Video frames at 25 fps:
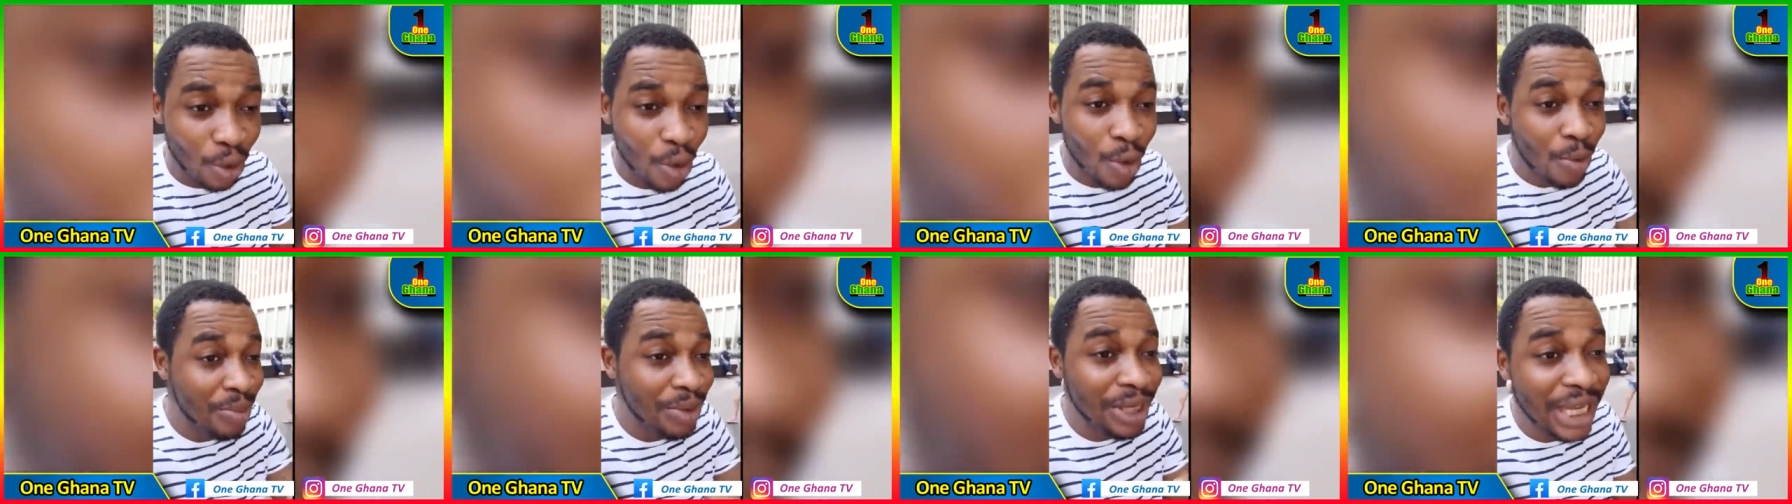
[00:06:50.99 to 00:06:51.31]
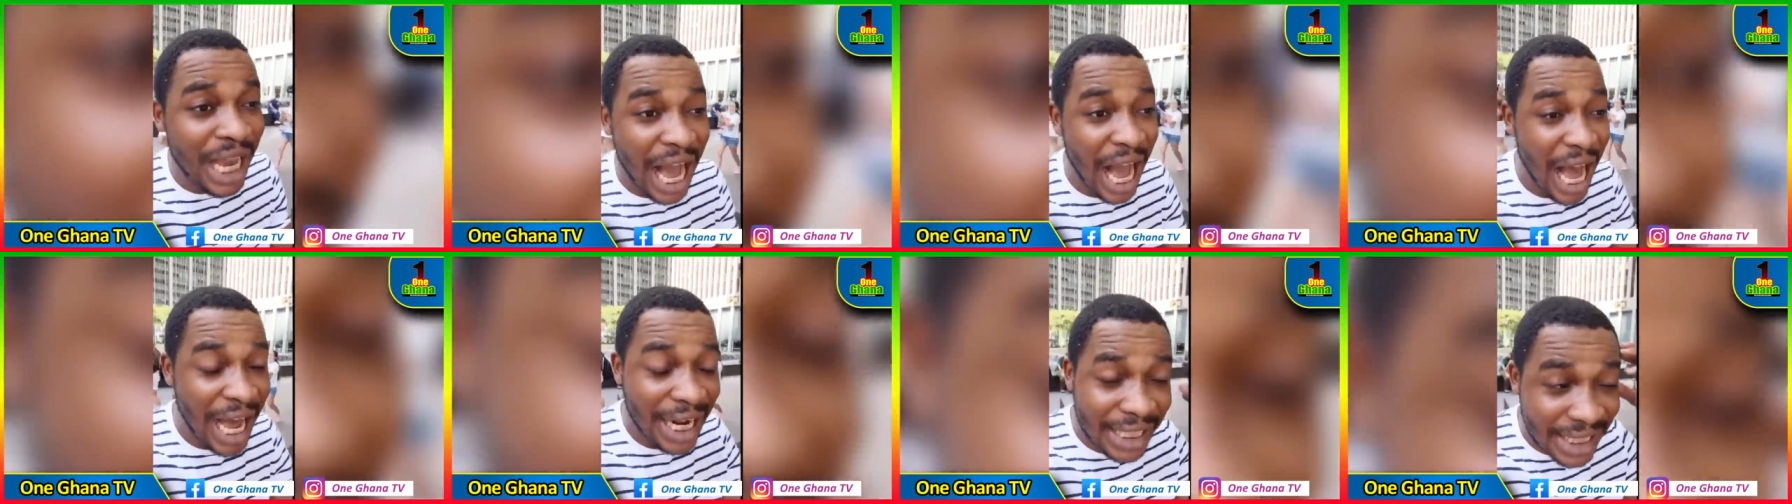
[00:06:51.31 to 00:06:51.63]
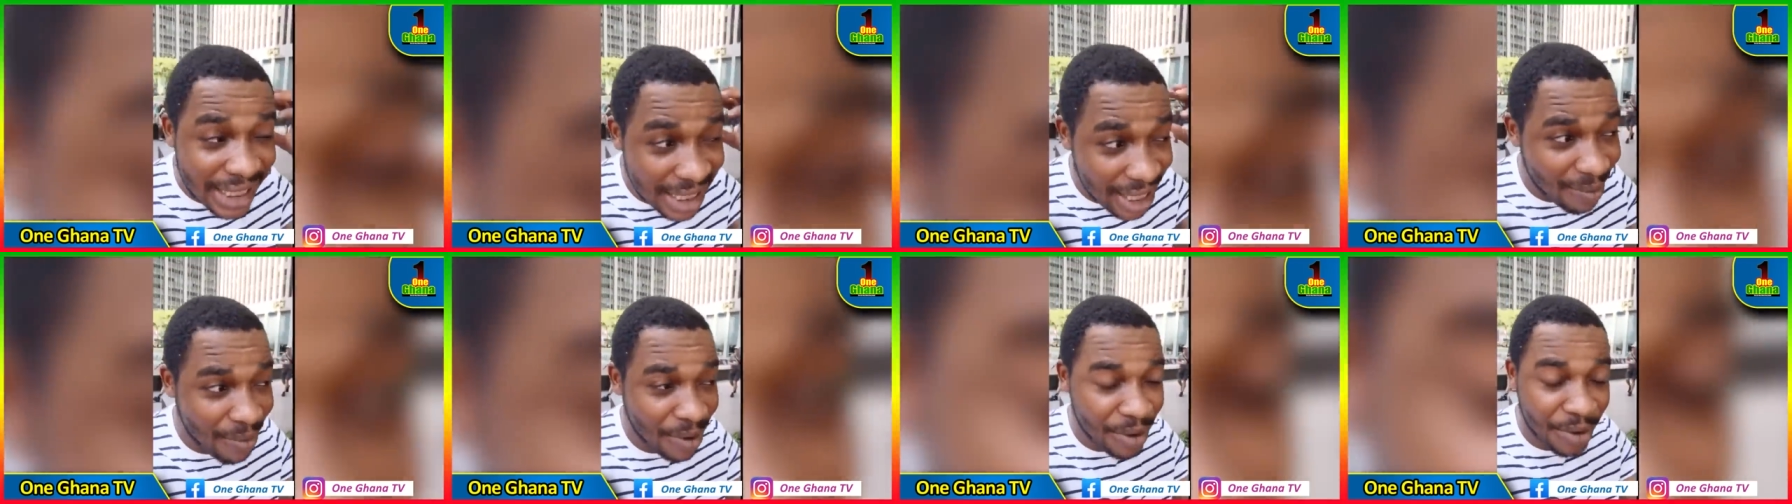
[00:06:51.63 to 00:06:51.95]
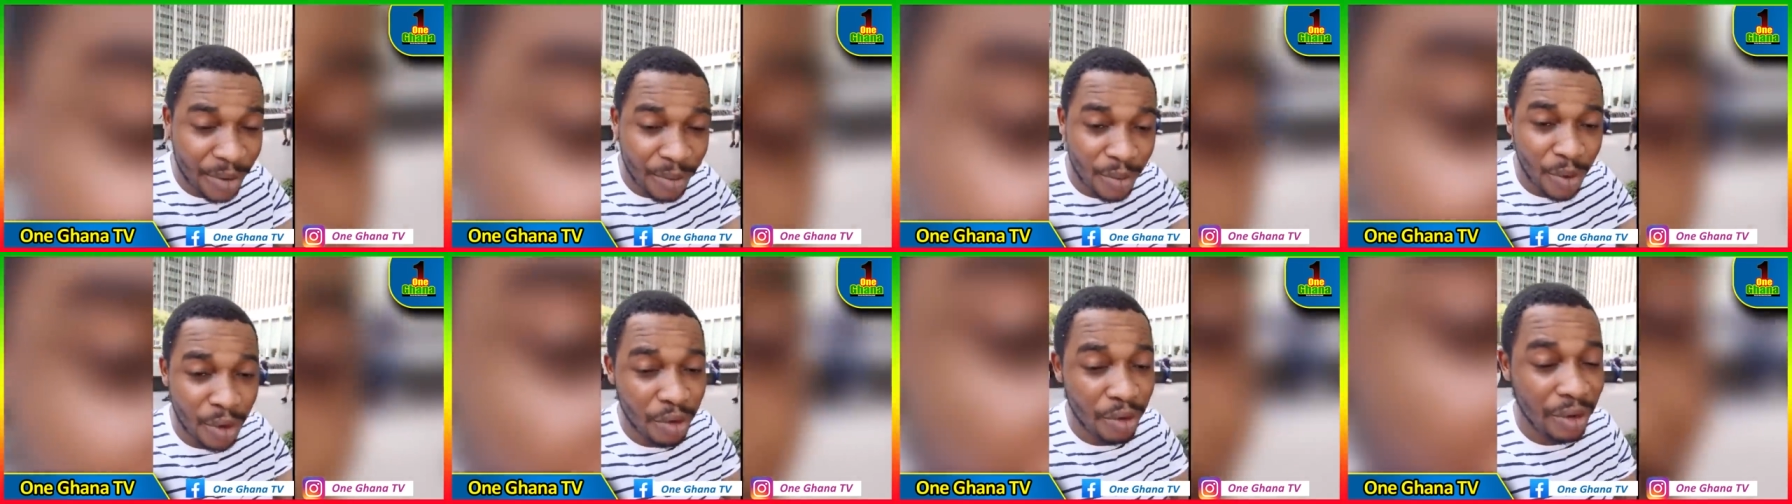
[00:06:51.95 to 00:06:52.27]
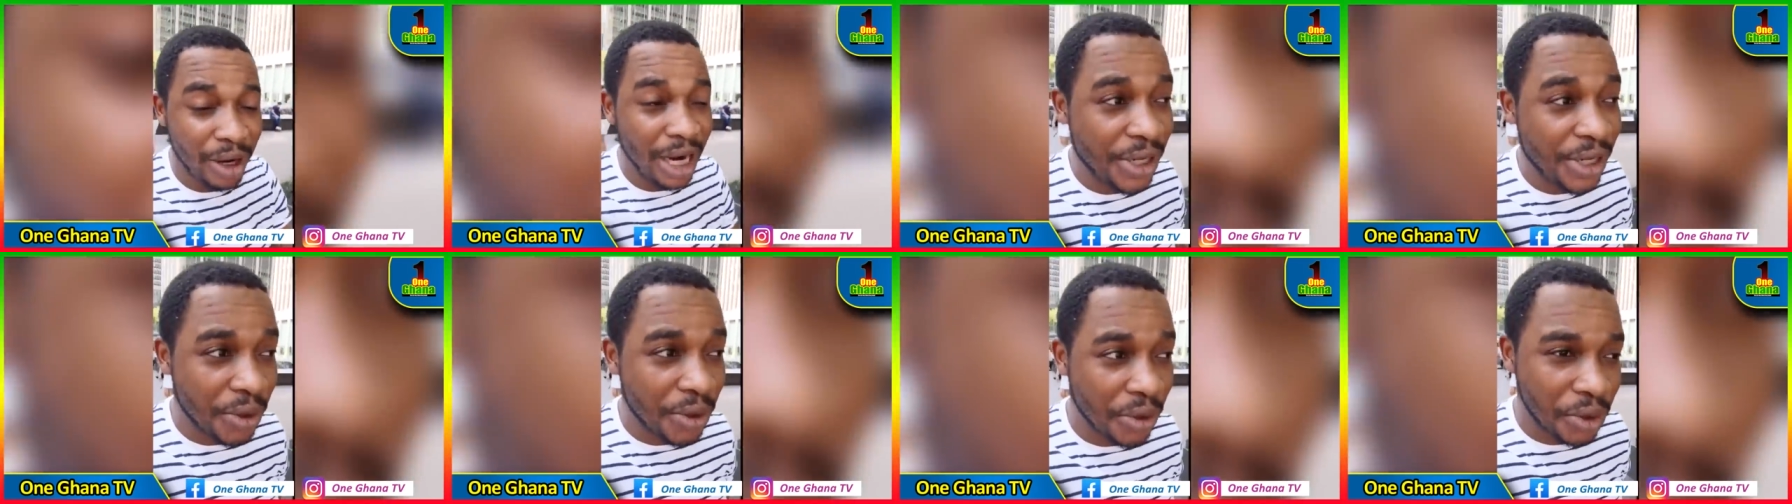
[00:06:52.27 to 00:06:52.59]
Obia TMNMO
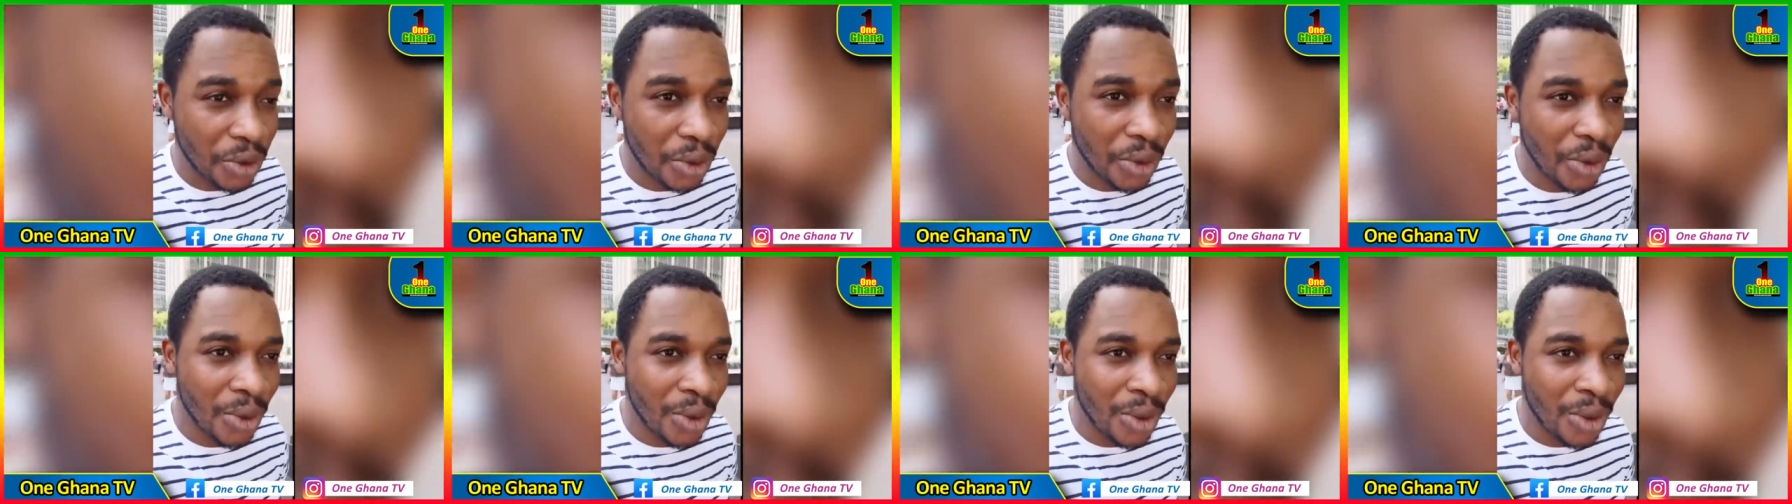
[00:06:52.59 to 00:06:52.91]
radios.